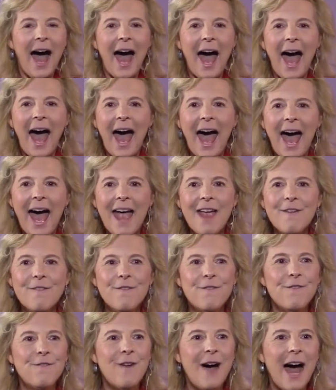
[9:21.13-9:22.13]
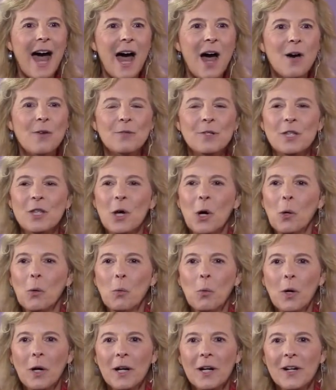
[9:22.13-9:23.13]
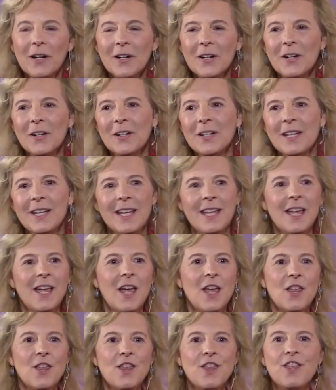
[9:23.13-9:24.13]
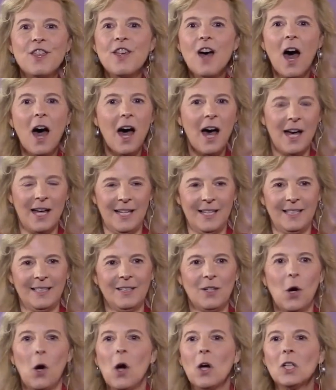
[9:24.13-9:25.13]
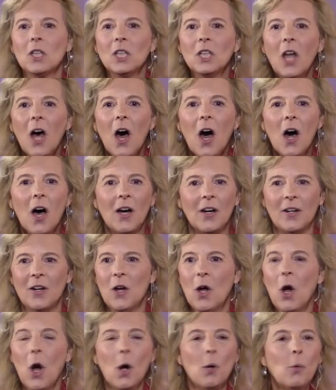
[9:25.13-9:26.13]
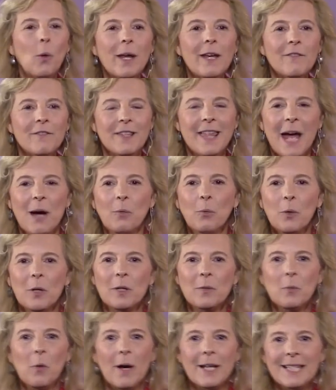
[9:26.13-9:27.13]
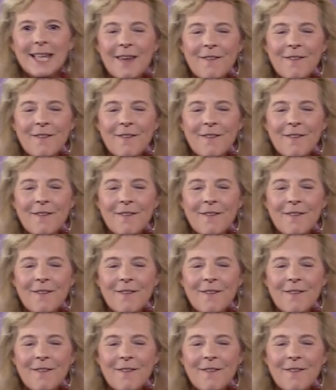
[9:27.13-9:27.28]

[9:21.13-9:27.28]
"I found the word the, or long, or whatever that word was."